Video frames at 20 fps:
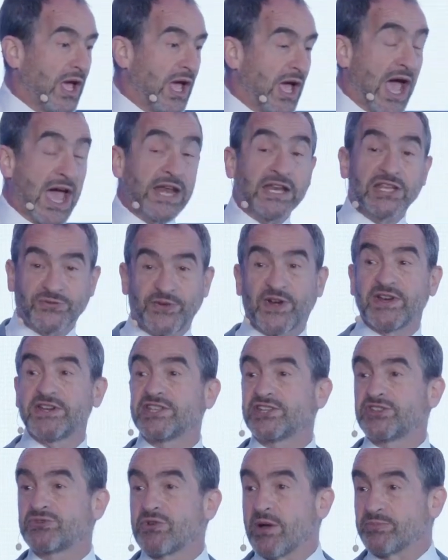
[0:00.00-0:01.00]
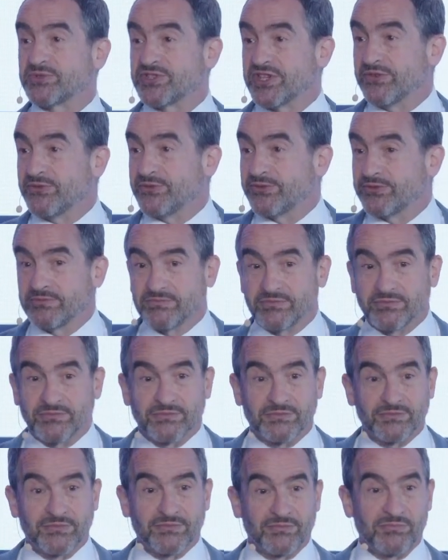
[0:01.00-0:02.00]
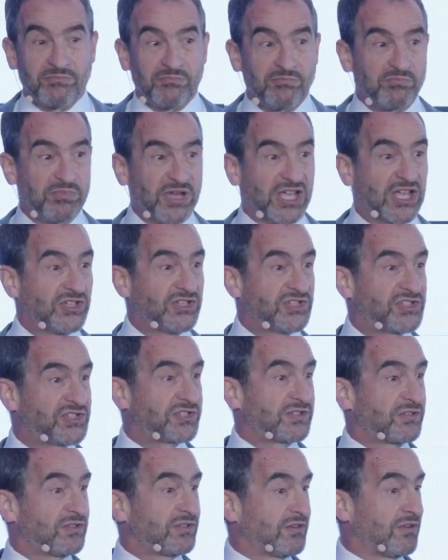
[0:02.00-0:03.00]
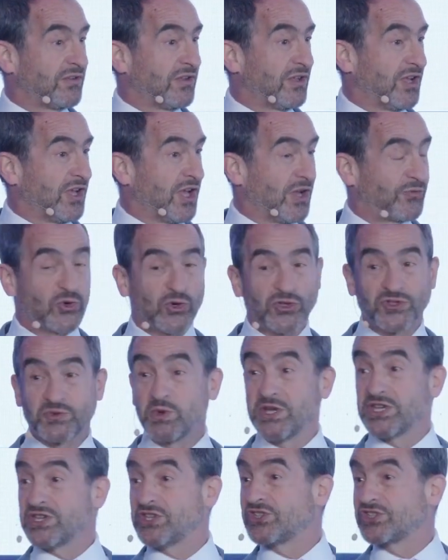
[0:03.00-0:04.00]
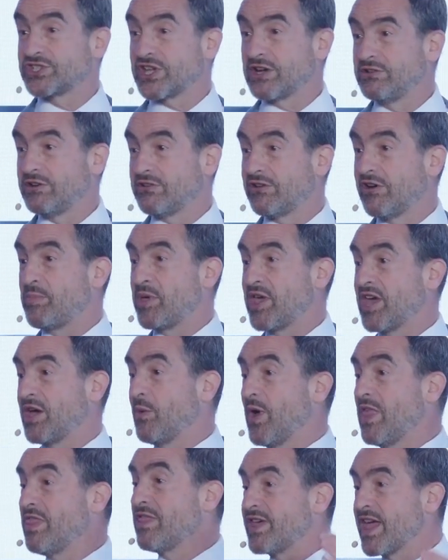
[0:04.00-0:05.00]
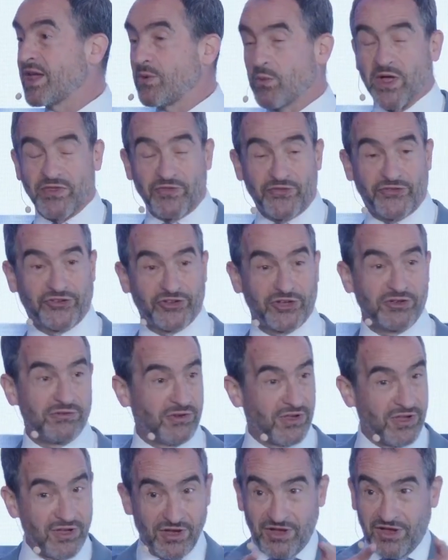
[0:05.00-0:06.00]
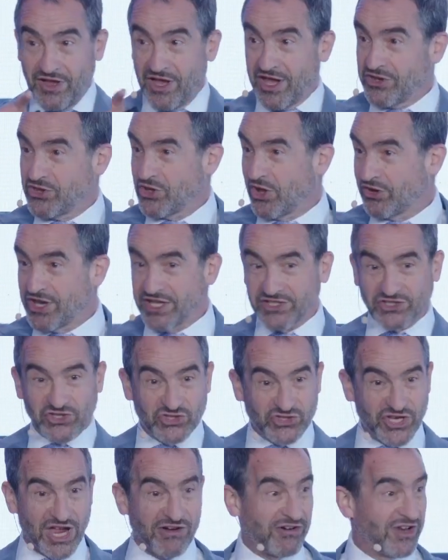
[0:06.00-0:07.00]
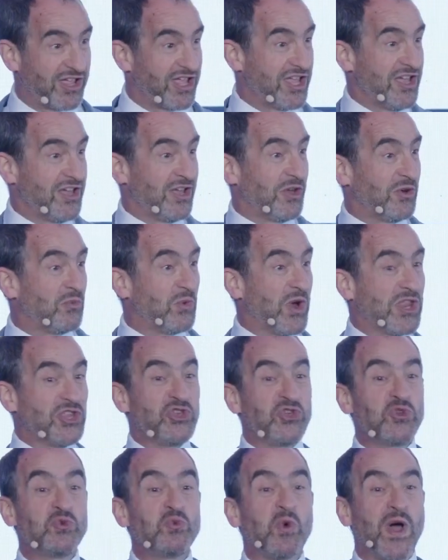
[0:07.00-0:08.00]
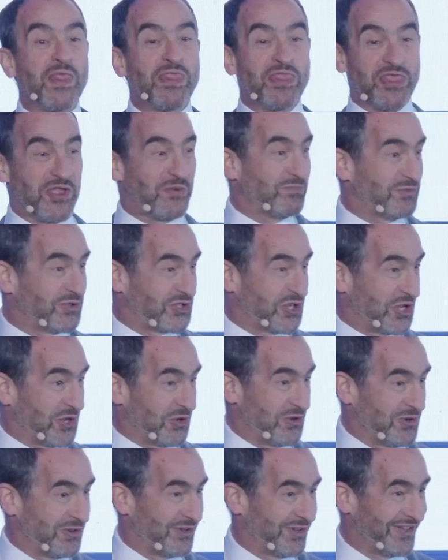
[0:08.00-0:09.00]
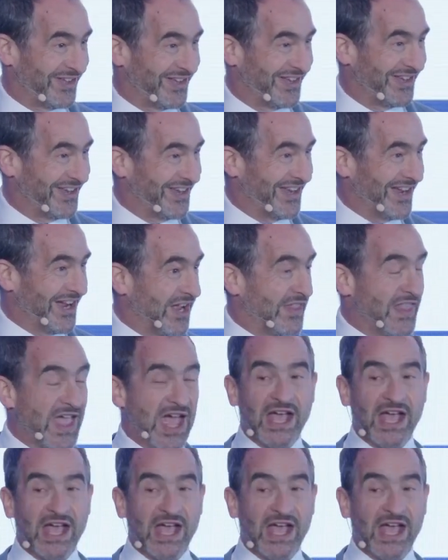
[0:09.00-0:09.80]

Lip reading: And it's very disruptive because, of course, wind and solar appear when they want to and not necessarily when you want them to. And that